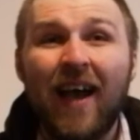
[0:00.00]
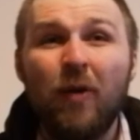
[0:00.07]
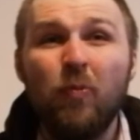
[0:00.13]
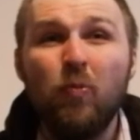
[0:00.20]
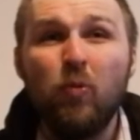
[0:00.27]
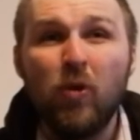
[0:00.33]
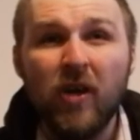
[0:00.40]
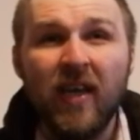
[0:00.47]

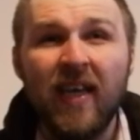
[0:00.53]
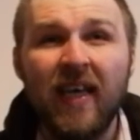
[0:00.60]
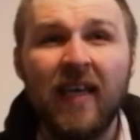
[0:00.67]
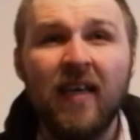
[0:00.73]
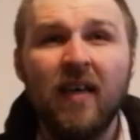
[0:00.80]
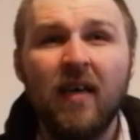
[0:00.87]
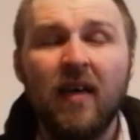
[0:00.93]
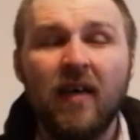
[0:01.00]
and we
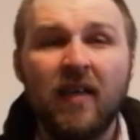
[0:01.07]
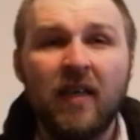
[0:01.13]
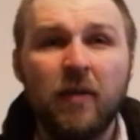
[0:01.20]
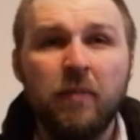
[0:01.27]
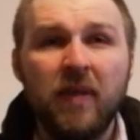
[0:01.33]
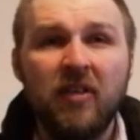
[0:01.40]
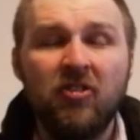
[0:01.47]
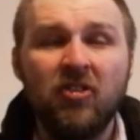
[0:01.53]
are
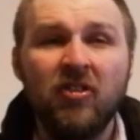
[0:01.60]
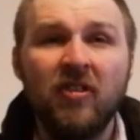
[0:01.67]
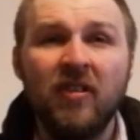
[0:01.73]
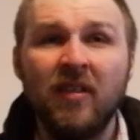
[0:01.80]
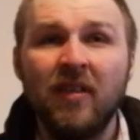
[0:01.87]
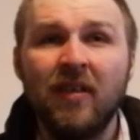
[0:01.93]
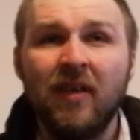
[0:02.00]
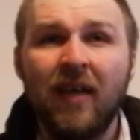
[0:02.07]

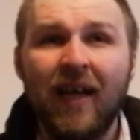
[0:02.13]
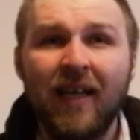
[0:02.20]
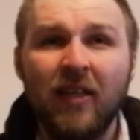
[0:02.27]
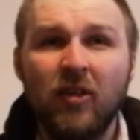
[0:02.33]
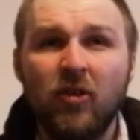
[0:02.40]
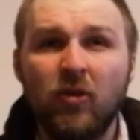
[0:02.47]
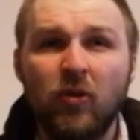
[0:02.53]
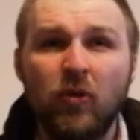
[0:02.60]
commissioned
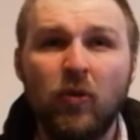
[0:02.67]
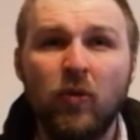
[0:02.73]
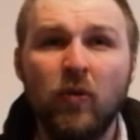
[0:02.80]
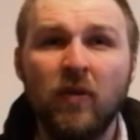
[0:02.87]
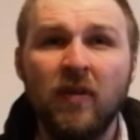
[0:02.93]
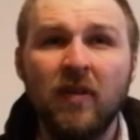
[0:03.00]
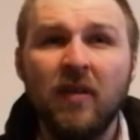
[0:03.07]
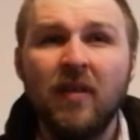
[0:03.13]
and
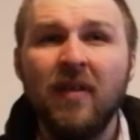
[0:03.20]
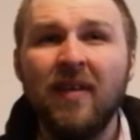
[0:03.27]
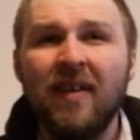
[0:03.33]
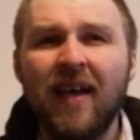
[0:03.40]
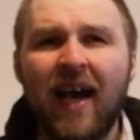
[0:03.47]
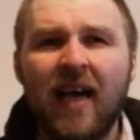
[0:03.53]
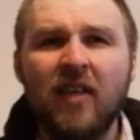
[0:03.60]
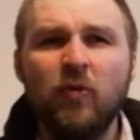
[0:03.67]
called
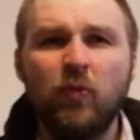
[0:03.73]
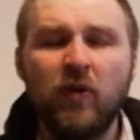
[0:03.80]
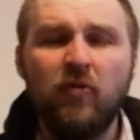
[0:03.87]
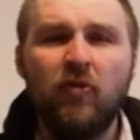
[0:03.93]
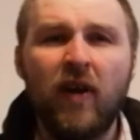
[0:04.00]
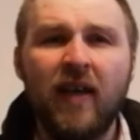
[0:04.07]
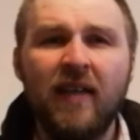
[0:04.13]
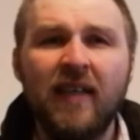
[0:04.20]
as we
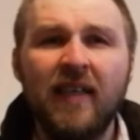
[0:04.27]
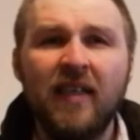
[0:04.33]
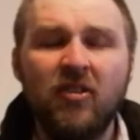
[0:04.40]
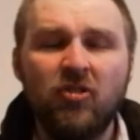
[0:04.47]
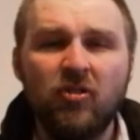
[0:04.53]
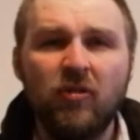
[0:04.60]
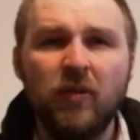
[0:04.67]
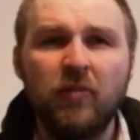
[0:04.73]
have read in
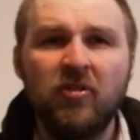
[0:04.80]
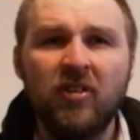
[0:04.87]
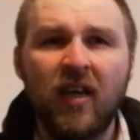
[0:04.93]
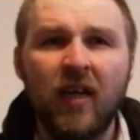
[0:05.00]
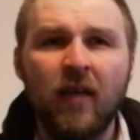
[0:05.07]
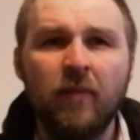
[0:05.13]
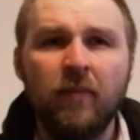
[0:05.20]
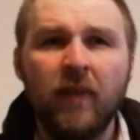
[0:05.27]

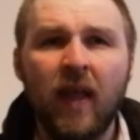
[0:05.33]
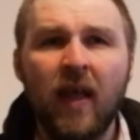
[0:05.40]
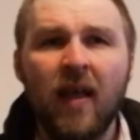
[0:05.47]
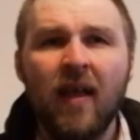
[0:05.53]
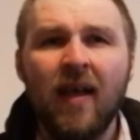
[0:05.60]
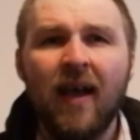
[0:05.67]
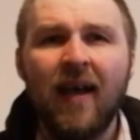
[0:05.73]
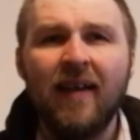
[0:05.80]
Scripture
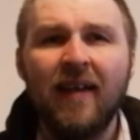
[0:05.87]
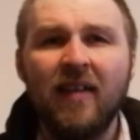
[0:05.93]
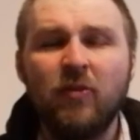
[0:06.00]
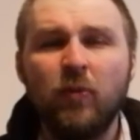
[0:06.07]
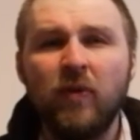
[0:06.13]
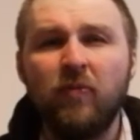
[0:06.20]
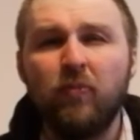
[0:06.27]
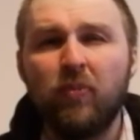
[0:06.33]
and
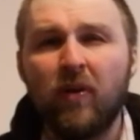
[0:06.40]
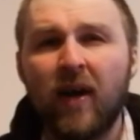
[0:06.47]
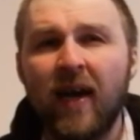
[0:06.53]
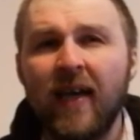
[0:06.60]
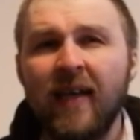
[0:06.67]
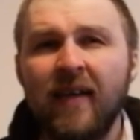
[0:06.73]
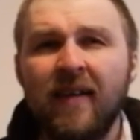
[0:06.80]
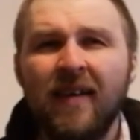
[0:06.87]
as we
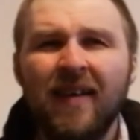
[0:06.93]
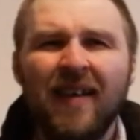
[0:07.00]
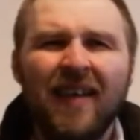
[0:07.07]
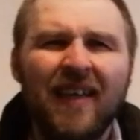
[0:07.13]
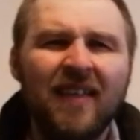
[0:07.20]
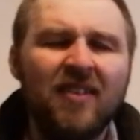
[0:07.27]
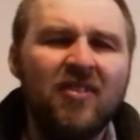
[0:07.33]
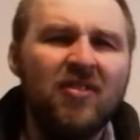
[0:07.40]
prayed
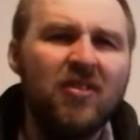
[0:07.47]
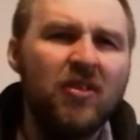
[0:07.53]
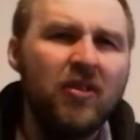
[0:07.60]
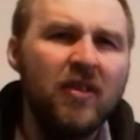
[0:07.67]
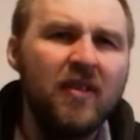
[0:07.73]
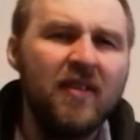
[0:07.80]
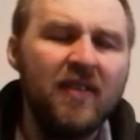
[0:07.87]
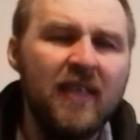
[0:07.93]
and
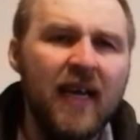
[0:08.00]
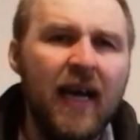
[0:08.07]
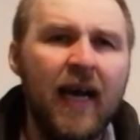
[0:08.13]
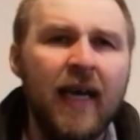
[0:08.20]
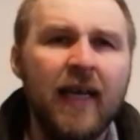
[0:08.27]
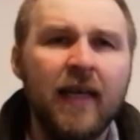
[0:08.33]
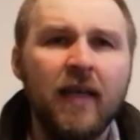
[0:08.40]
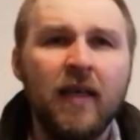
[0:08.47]
sung
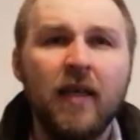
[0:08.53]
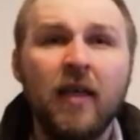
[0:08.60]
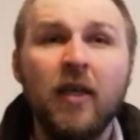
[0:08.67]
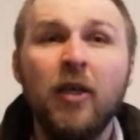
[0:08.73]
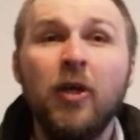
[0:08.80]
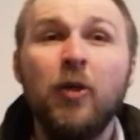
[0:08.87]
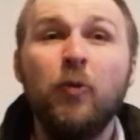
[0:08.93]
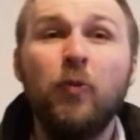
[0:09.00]
today,
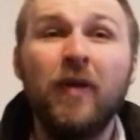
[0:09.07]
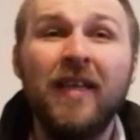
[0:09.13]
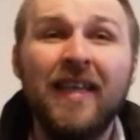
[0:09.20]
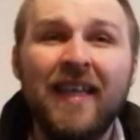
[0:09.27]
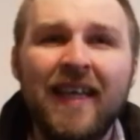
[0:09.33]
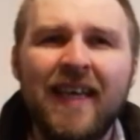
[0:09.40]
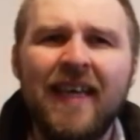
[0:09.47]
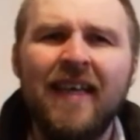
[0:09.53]
we
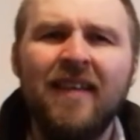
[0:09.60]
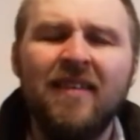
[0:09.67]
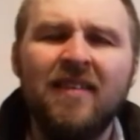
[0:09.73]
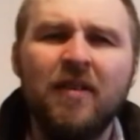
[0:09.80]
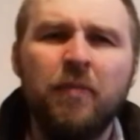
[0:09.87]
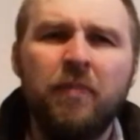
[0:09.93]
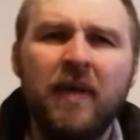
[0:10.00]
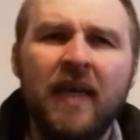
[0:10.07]
need
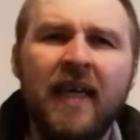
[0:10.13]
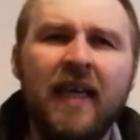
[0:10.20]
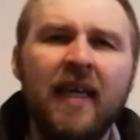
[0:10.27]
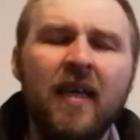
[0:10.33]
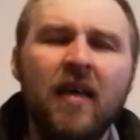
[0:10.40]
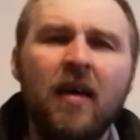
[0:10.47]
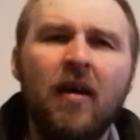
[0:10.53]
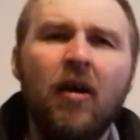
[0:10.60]
to be
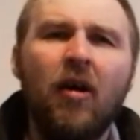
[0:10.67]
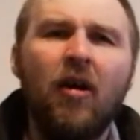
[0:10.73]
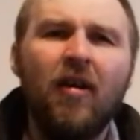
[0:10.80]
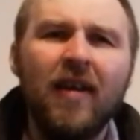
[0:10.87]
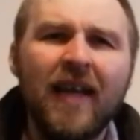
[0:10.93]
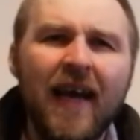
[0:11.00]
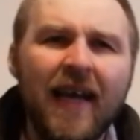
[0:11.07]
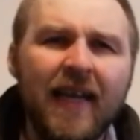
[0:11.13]

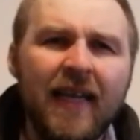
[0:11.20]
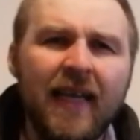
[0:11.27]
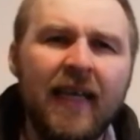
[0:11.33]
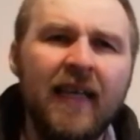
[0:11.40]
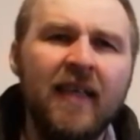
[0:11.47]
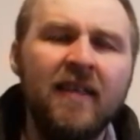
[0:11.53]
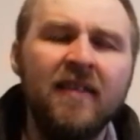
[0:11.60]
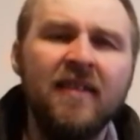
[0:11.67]
on our
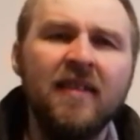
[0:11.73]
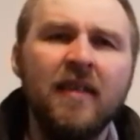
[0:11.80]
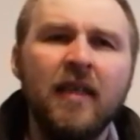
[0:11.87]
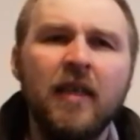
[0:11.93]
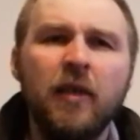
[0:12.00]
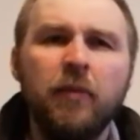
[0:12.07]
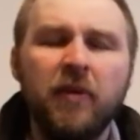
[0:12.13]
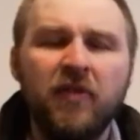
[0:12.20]
knees
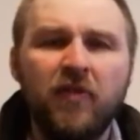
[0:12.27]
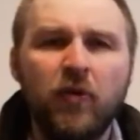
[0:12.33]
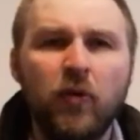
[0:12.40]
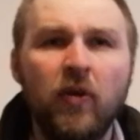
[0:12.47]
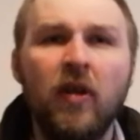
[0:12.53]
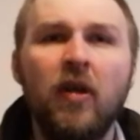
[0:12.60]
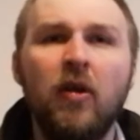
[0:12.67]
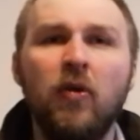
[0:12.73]

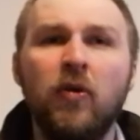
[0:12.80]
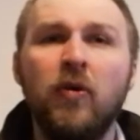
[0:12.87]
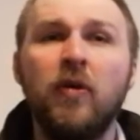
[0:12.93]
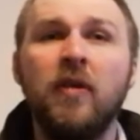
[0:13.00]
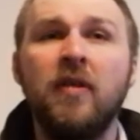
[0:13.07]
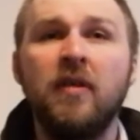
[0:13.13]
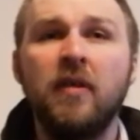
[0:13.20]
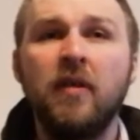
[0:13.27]
before the
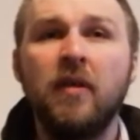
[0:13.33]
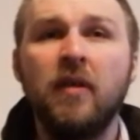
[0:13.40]
Lord,